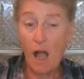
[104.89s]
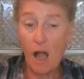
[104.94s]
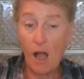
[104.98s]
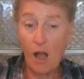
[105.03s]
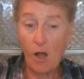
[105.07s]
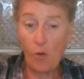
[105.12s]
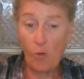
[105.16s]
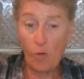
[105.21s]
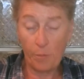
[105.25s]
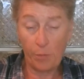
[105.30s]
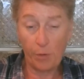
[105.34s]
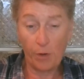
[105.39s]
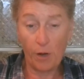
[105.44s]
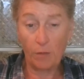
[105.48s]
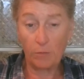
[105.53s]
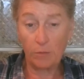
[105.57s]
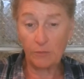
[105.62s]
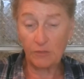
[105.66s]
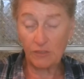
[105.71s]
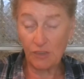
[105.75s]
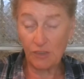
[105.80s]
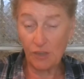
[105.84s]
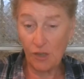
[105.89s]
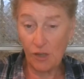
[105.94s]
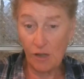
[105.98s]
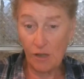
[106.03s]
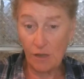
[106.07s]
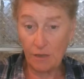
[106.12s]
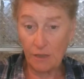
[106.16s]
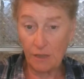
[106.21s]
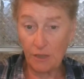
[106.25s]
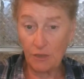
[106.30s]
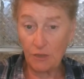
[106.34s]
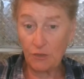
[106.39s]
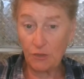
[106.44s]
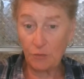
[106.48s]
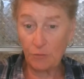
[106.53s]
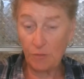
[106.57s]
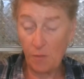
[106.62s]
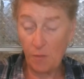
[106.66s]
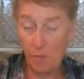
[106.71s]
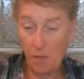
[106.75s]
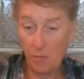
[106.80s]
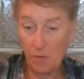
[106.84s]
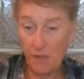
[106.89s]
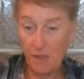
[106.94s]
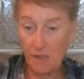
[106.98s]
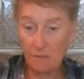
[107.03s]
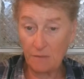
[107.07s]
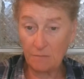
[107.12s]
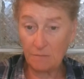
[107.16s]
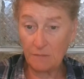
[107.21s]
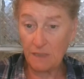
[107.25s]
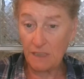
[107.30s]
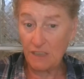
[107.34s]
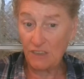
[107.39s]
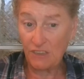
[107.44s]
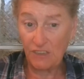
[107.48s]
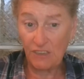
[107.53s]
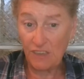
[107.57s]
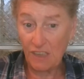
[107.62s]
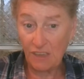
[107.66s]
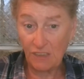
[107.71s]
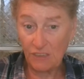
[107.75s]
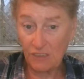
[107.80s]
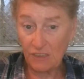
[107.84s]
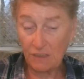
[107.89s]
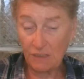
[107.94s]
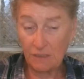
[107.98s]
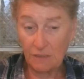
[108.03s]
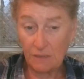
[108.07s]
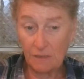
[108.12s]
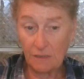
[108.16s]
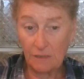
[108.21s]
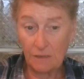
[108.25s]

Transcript: our problems to God and to remember that easy does it.